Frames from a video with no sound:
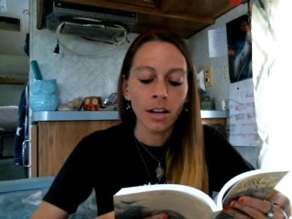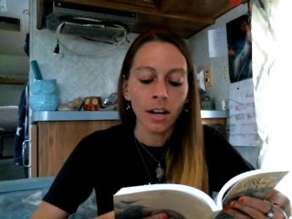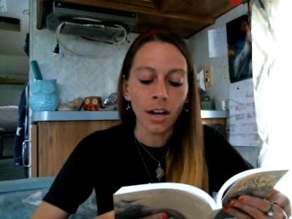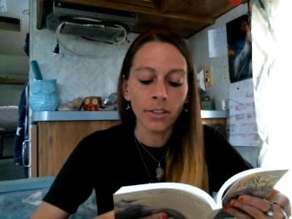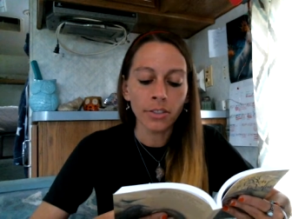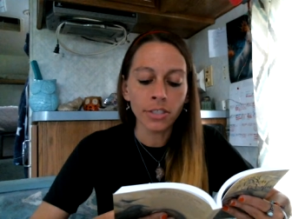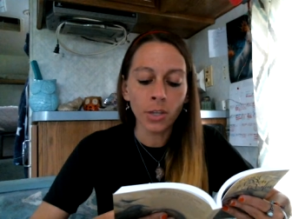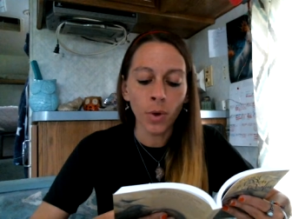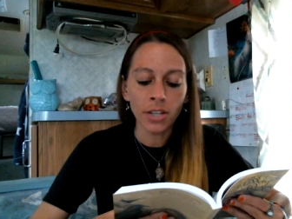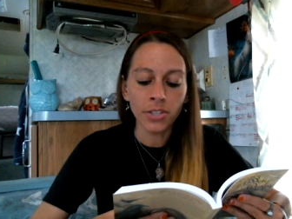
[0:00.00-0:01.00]
Others
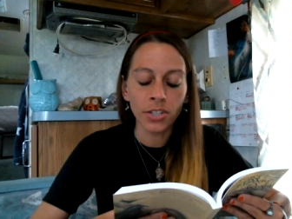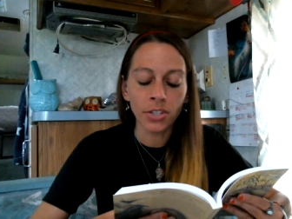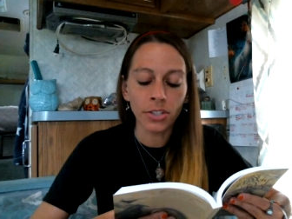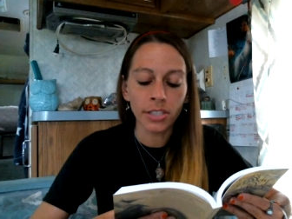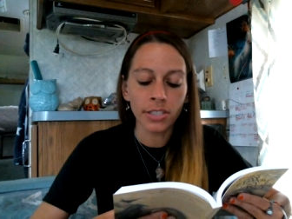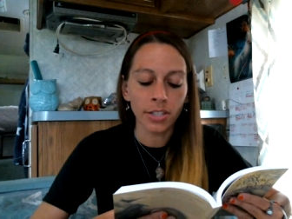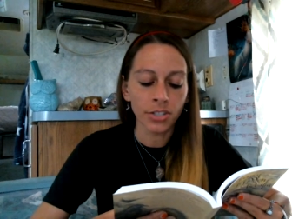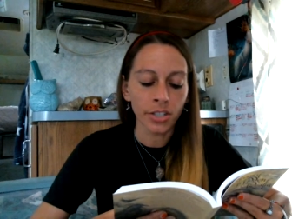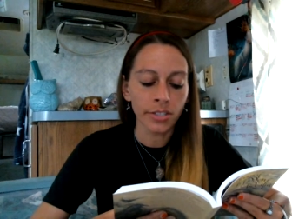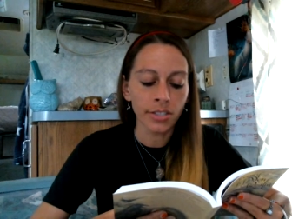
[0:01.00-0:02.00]
question your
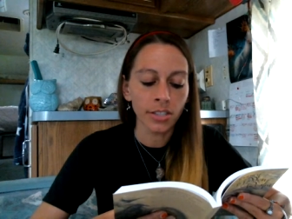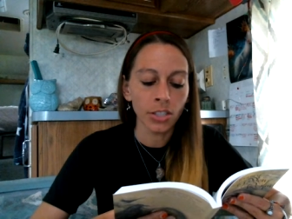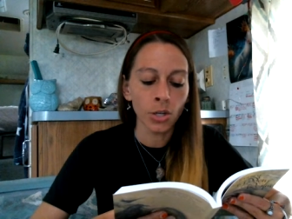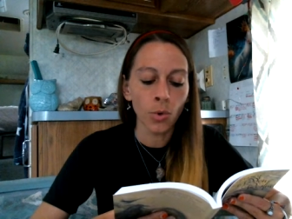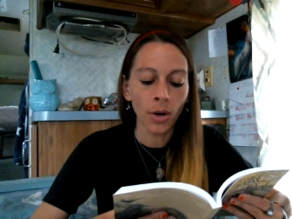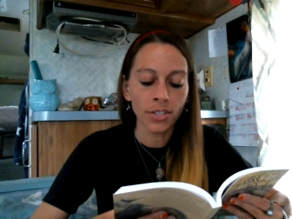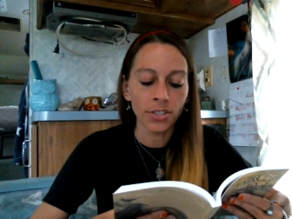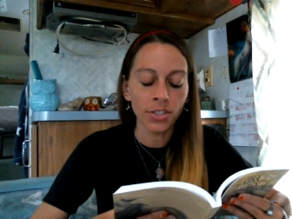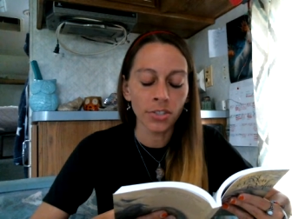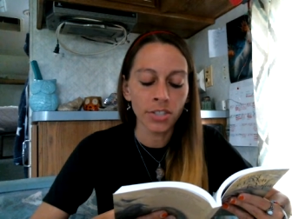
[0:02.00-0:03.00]
decisions. You
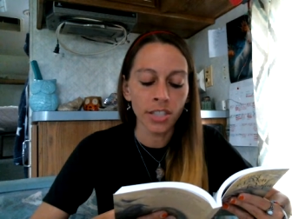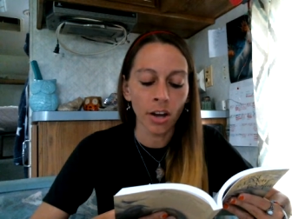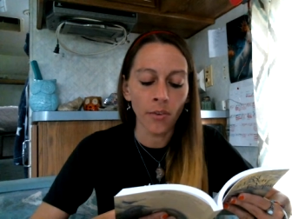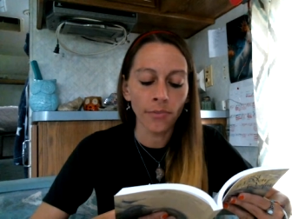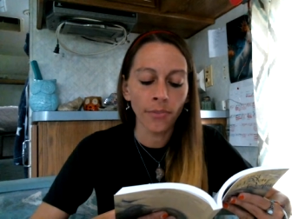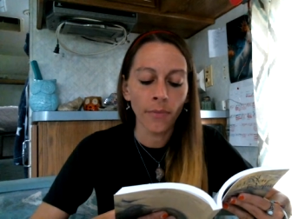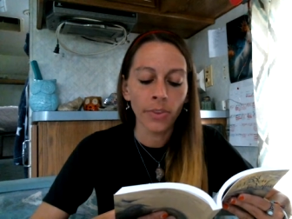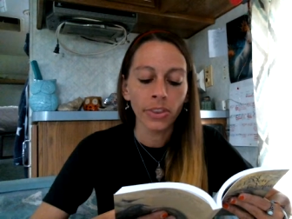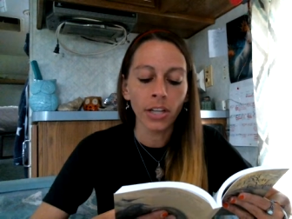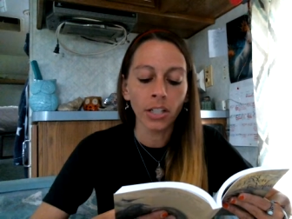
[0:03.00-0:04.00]
question yourself.
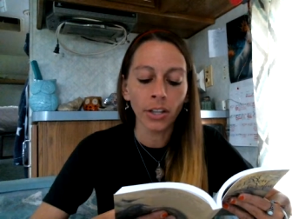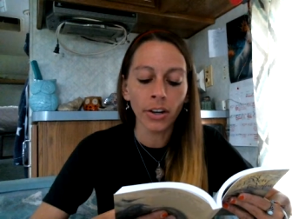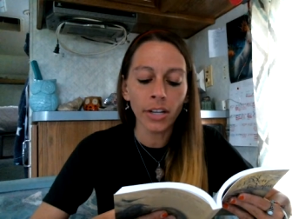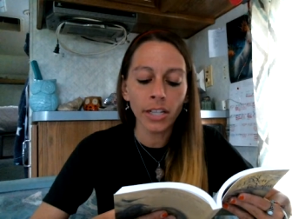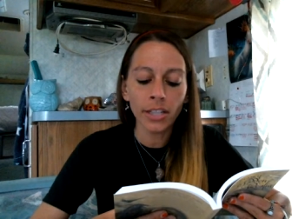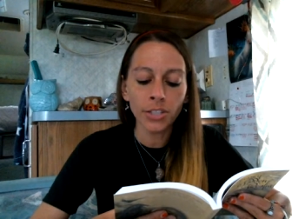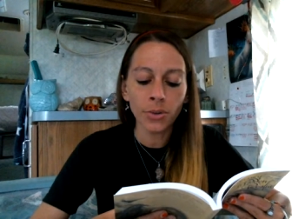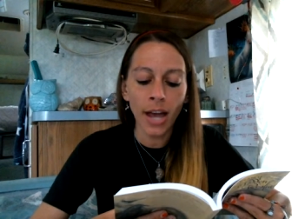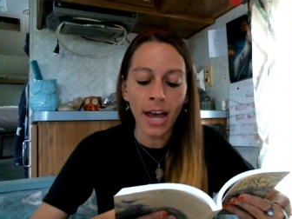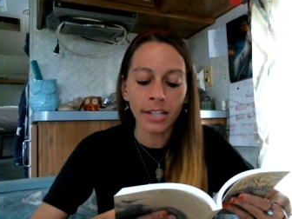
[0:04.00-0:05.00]
The clarity that
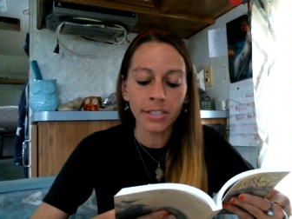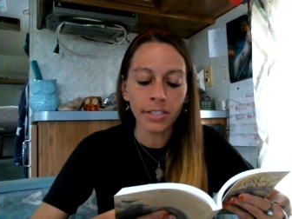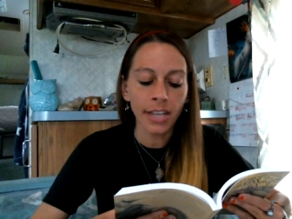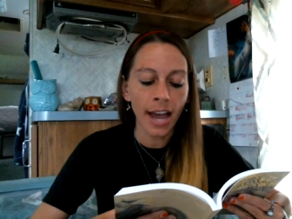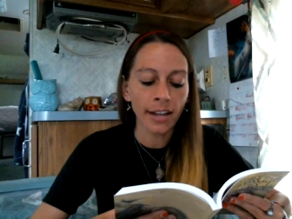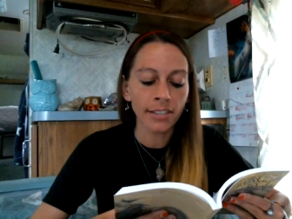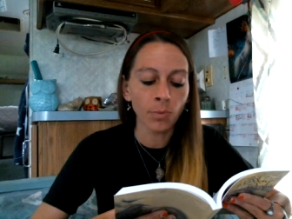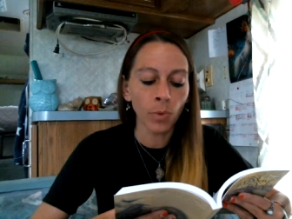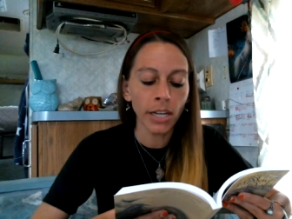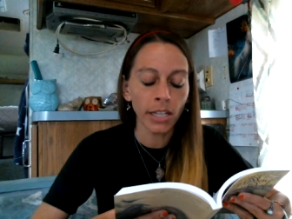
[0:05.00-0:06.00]
you had is attacked
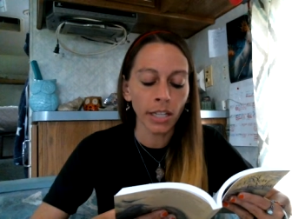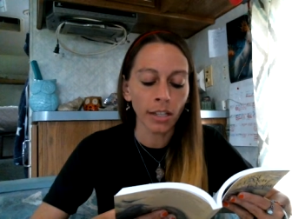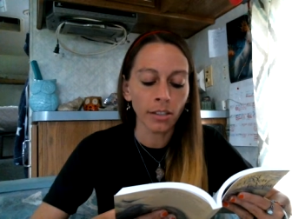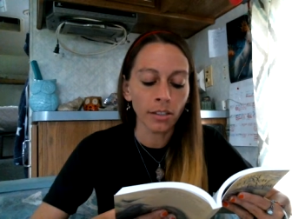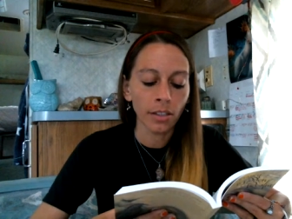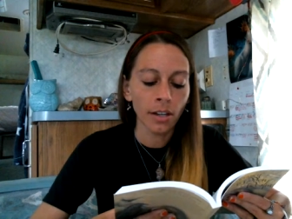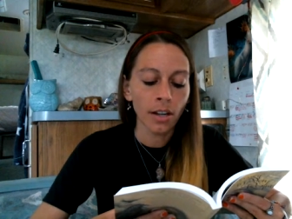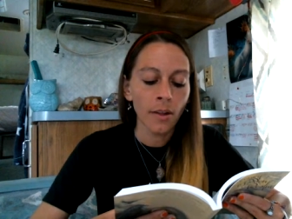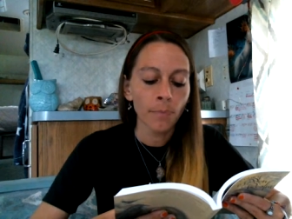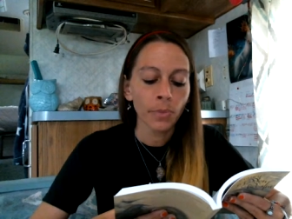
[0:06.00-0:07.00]
and weakening.
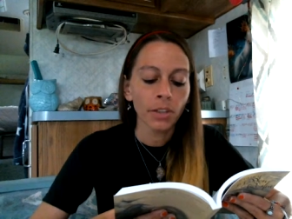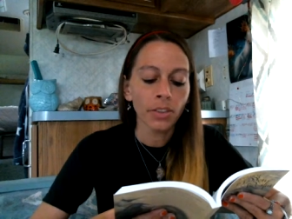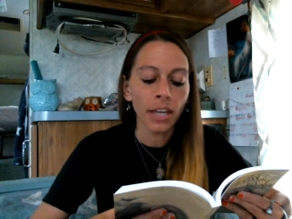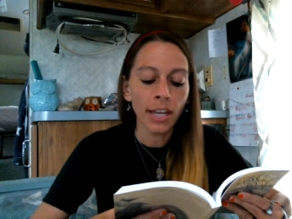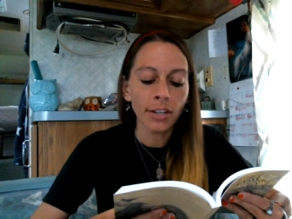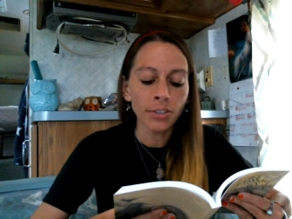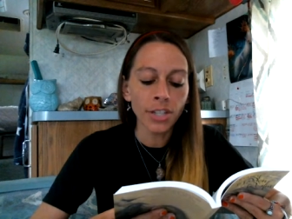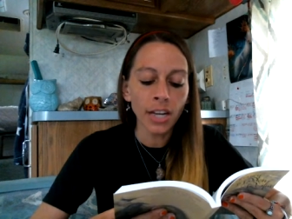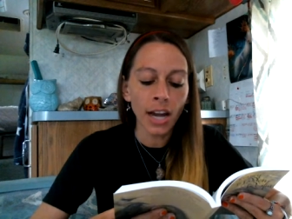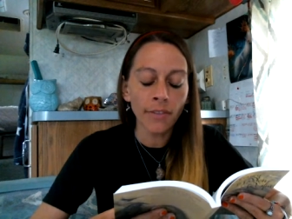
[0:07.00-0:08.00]
The
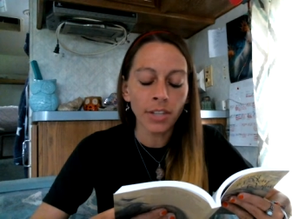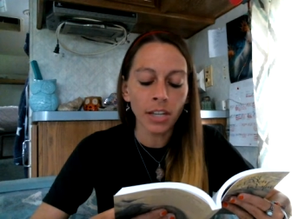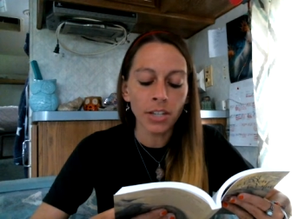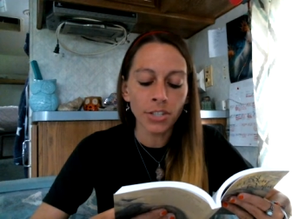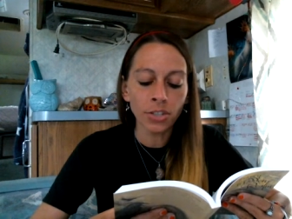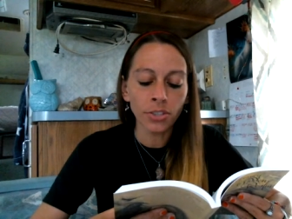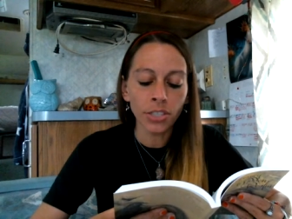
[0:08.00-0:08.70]
energy of the initial